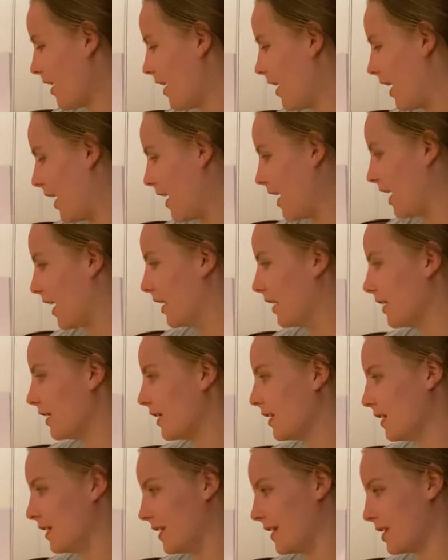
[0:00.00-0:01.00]
And
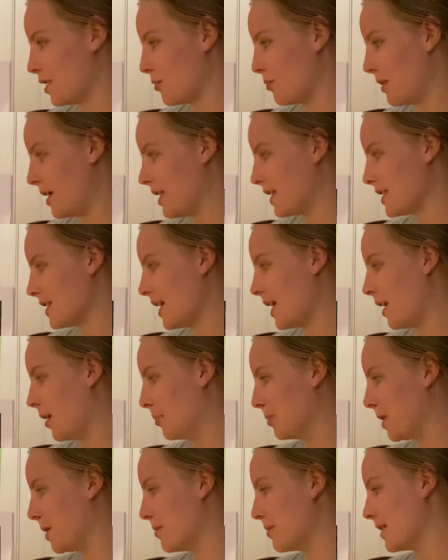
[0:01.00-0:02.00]
is meant to
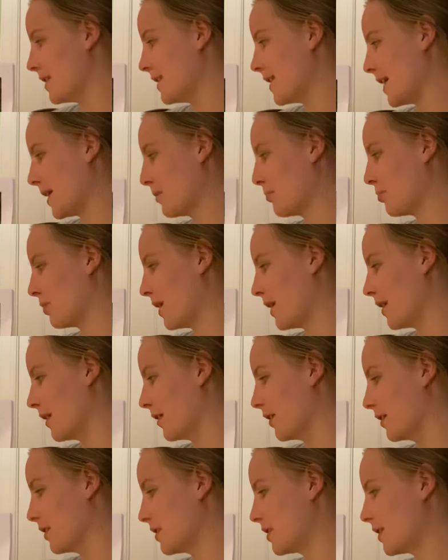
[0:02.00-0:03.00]
help them detect
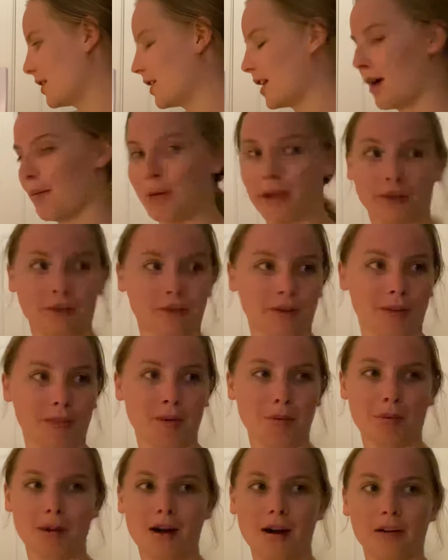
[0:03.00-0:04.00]
predators coming from
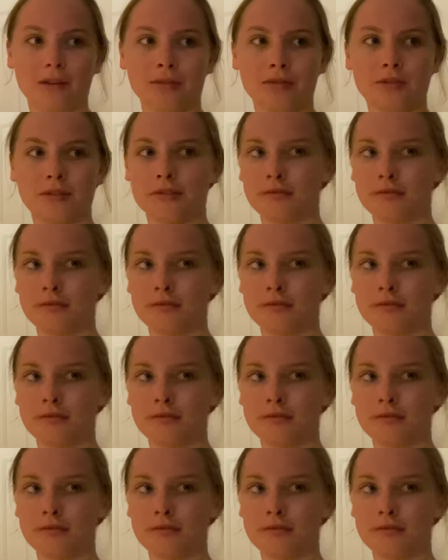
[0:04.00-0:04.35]
above.